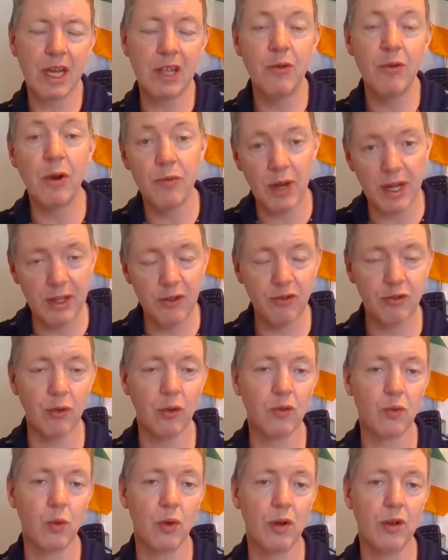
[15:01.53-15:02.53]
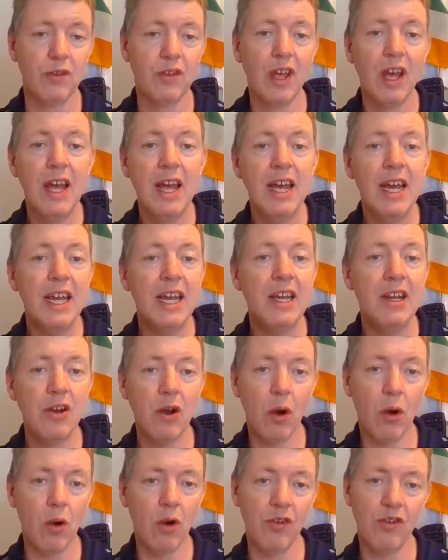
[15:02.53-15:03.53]
Can you arrange those words
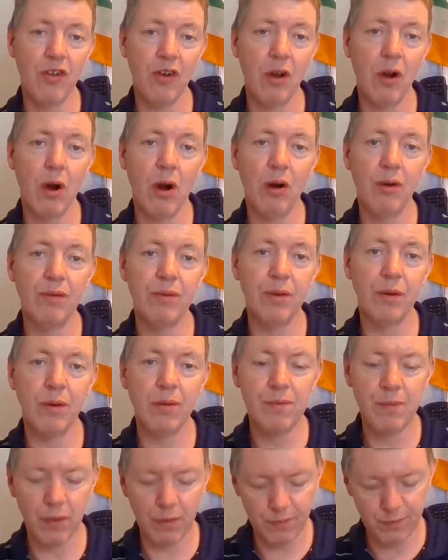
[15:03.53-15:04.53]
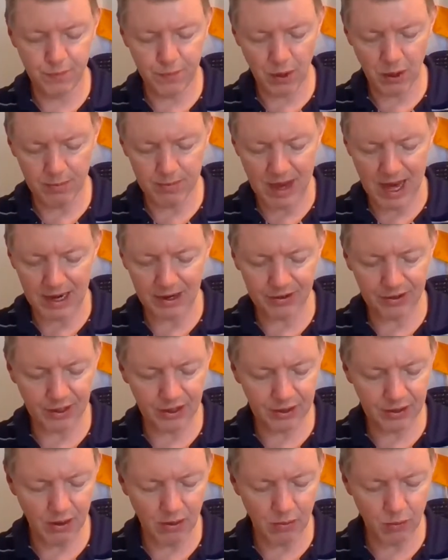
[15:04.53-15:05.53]
in order of
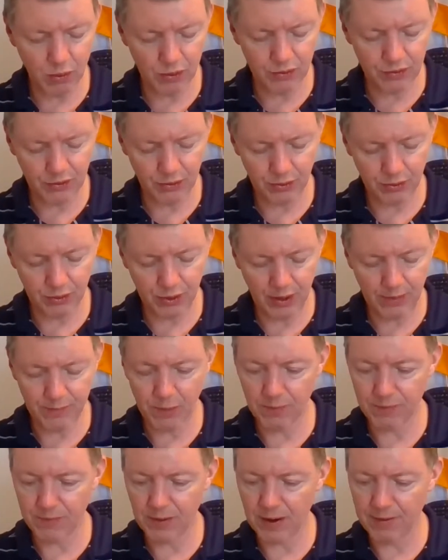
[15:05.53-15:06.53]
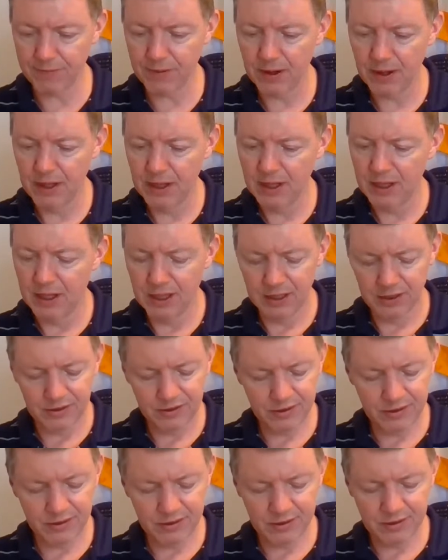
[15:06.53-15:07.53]
formality? There are 1, 2, 3, 4, 5,
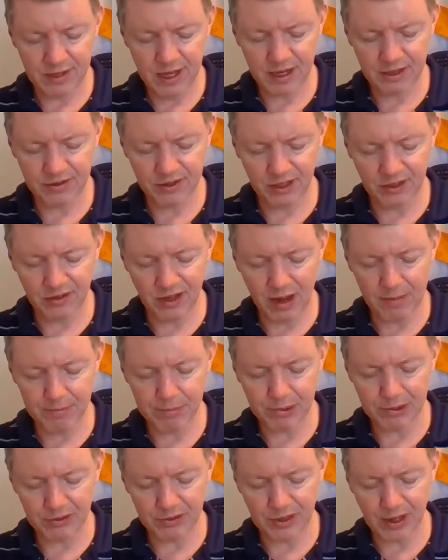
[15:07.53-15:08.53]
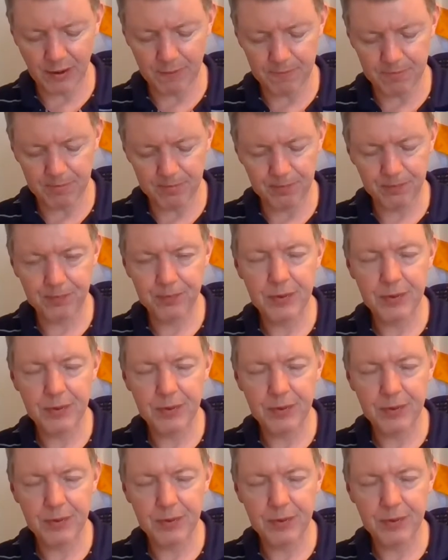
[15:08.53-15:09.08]
6 examples there.